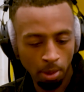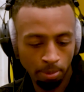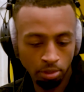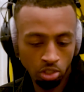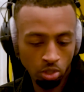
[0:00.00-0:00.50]

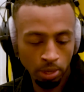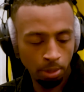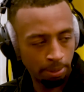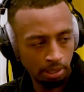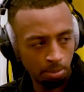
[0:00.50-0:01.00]
But just the way the
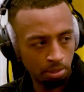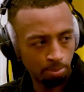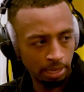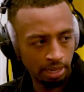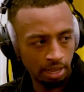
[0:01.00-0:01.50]
pandemic's
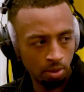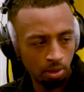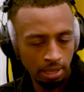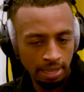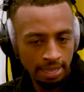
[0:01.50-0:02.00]
playing out,
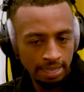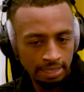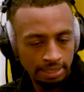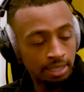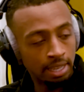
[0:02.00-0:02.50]

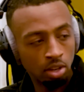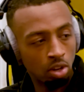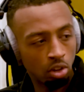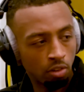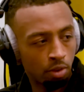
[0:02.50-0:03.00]
they ain't got a
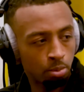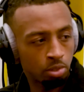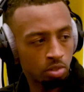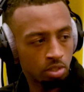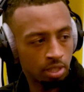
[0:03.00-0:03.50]
lot of
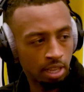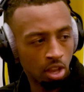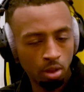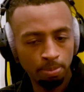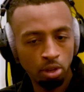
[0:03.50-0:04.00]
options. They
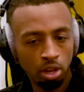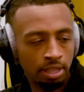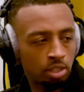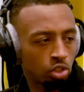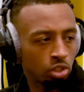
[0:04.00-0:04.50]
can't be going
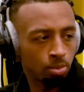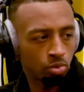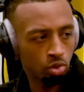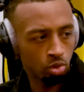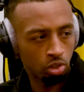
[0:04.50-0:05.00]
that journeyman
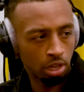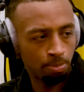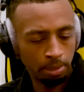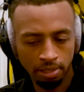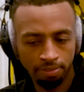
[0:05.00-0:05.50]
route, trying to
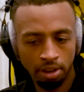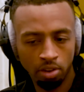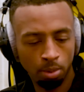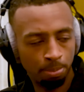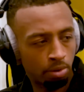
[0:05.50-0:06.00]
big their fighter
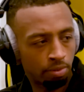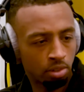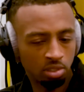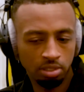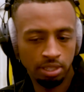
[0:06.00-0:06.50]
up
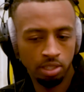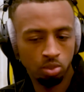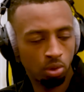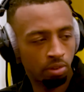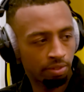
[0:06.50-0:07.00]
over 10,
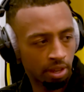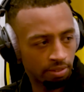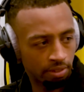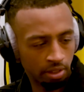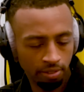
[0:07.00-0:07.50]
12,
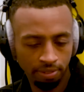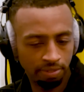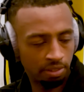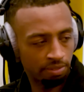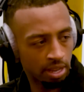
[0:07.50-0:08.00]

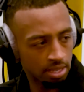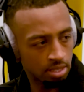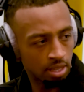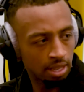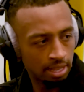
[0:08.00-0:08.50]
15
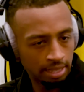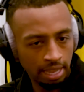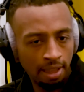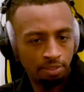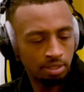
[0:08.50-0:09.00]
fights. They
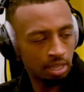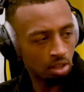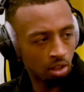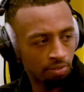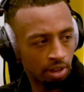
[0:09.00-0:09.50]
have to take the
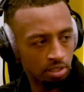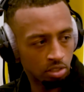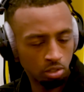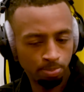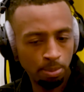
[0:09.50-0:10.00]
hard fights
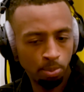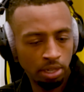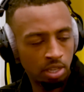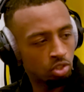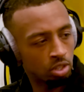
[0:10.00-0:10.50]
because people
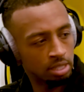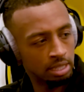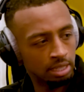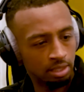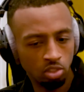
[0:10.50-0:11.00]
ain't interested
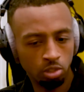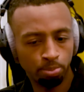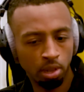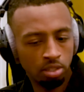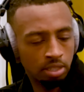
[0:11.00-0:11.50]
in just
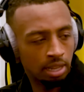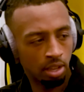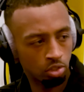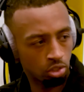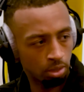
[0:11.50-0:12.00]
blasting out
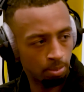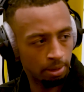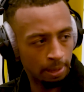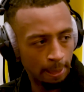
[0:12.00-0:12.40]
a journeyman.